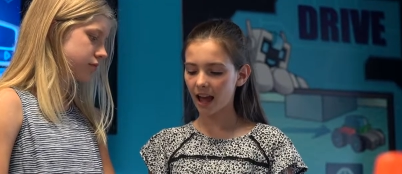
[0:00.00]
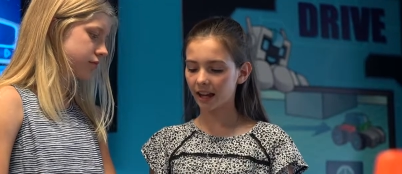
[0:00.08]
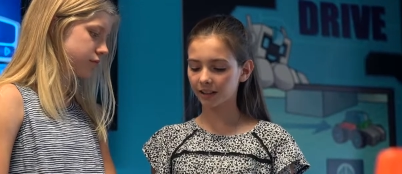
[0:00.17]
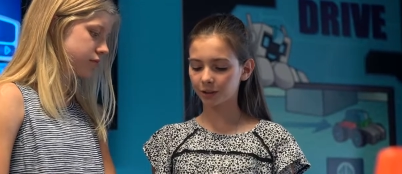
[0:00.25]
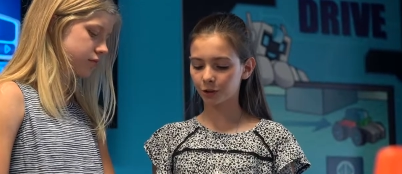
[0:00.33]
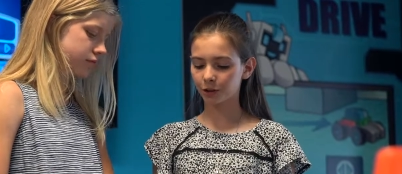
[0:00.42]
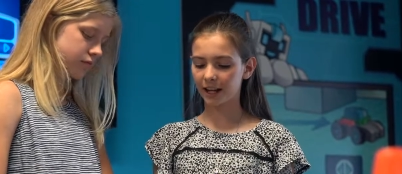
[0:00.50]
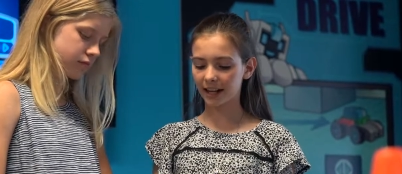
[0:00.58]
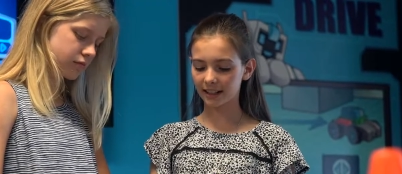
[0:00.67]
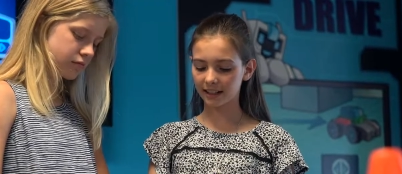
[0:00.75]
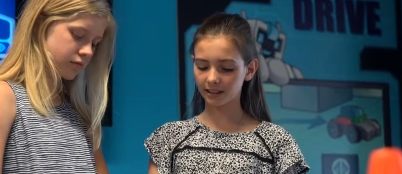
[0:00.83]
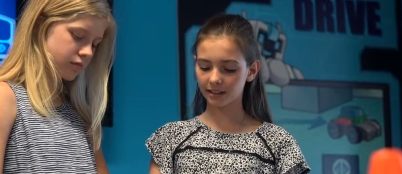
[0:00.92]
Speaker 1: and
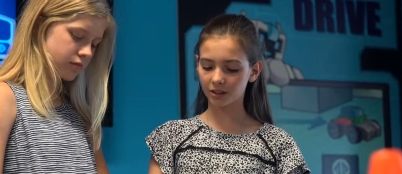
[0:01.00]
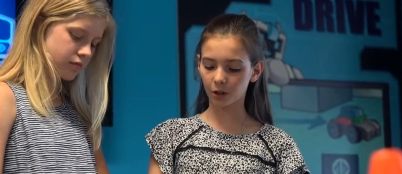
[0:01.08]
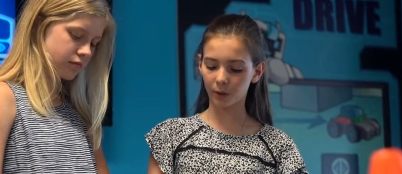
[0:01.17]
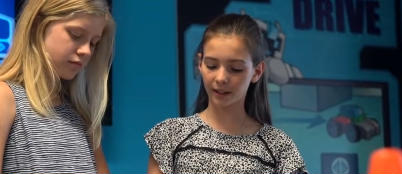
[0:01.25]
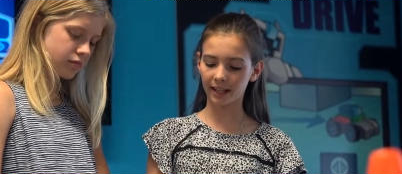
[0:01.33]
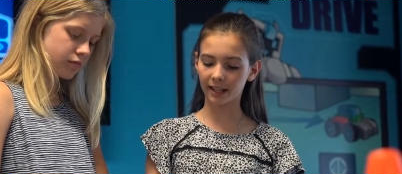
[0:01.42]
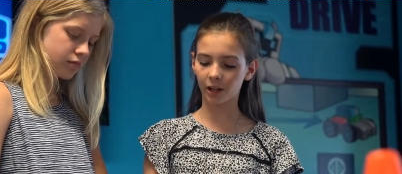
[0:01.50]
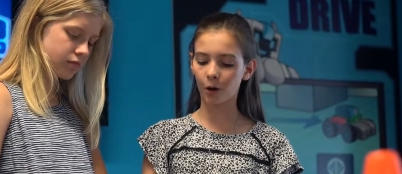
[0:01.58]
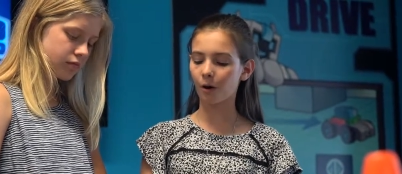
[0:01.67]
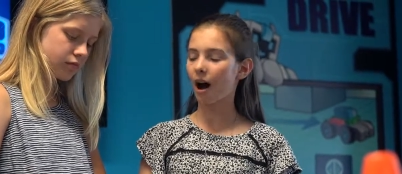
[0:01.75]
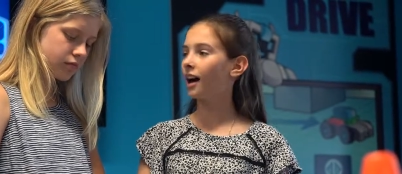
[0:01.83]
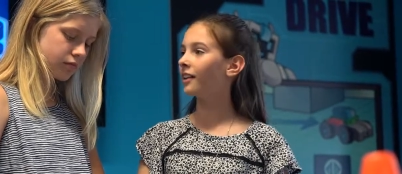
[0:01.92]
create it so it can go
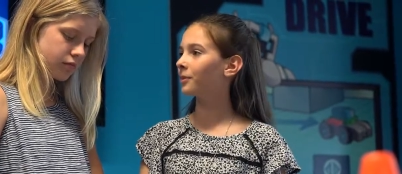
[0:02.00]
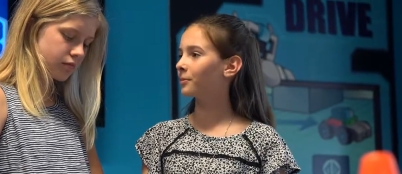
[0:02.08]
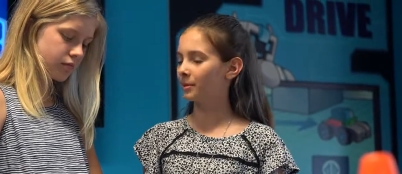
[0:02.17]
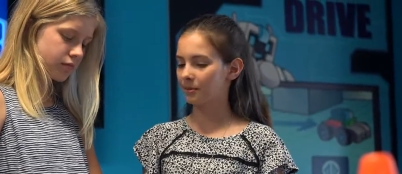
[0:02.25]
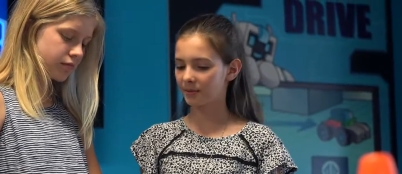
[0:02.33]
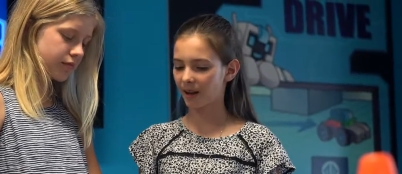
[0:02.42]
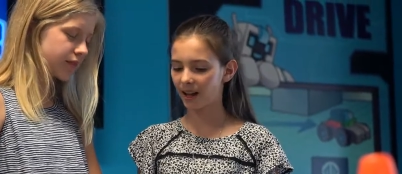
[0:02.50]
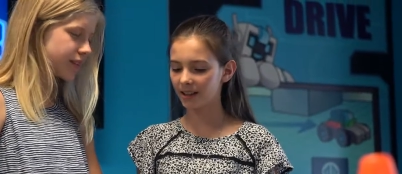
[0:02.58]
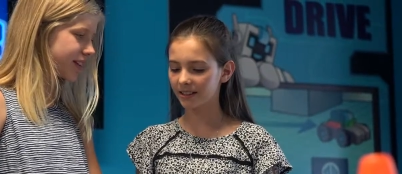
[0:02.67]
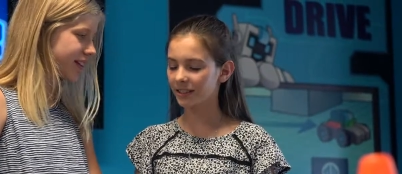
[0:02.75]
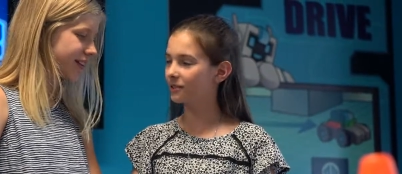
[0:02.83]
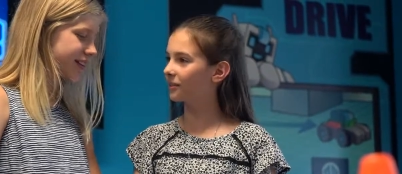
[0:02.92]
on the MeeperBot.
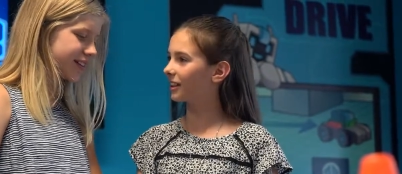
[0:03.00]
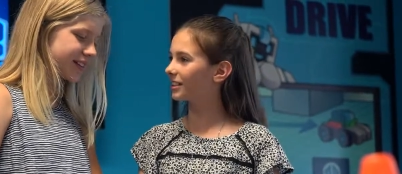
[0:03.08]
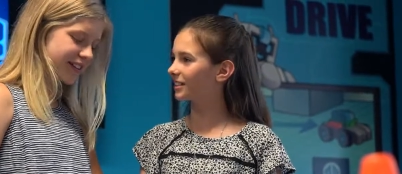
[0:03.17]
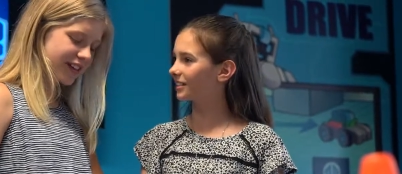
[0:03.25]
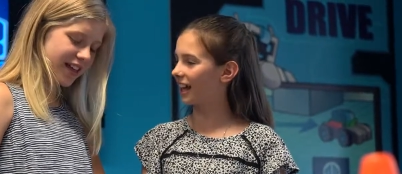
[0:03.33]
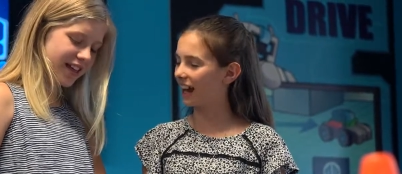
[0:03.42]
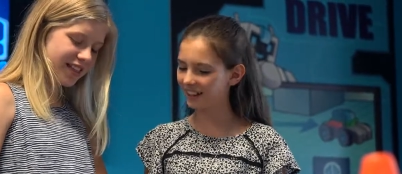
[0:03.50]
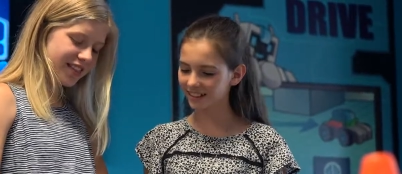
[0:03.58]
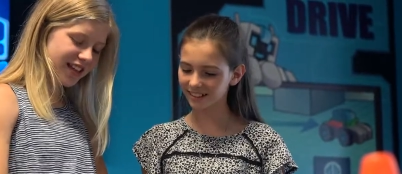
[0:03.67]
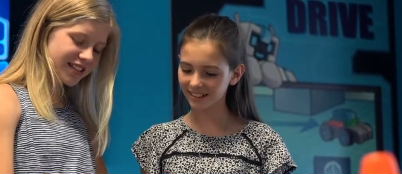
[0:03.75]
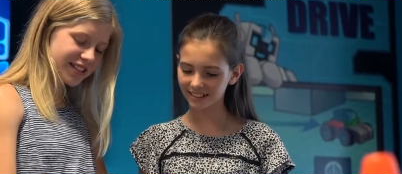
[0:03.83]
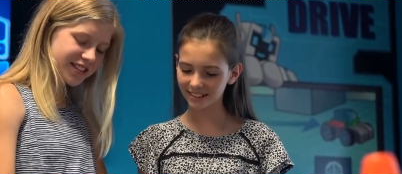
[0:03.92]
Do you want to do that?
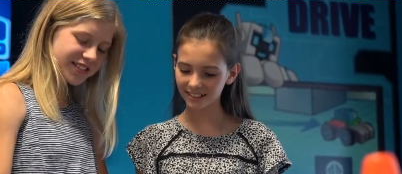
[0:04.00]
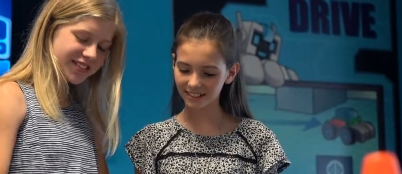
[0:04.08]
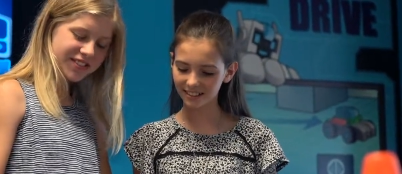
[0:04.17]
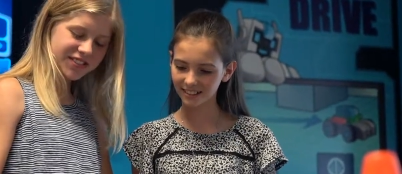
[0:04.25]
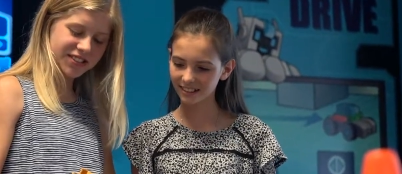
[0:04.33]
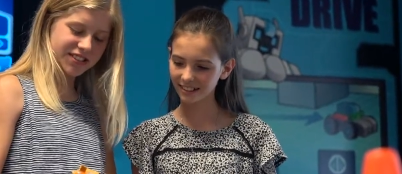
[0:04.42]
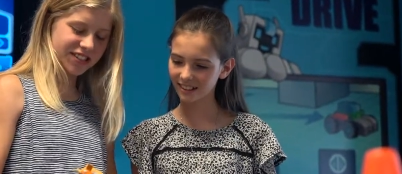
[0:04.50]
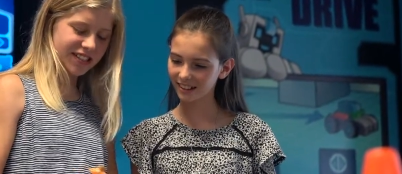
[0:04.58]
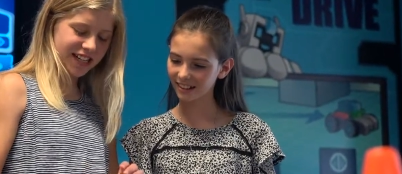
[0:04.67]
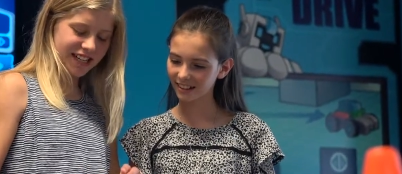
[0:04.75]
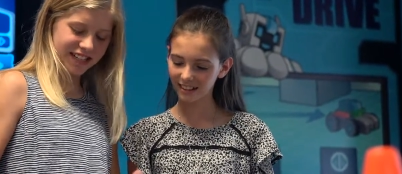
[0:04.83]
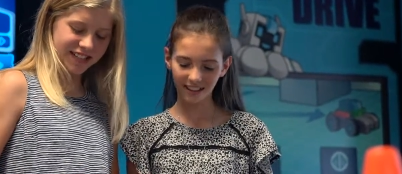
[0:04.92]
That's so cool,
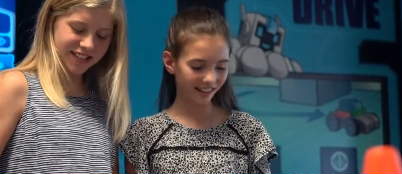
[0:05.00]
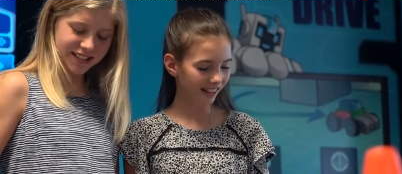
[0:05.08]
sure.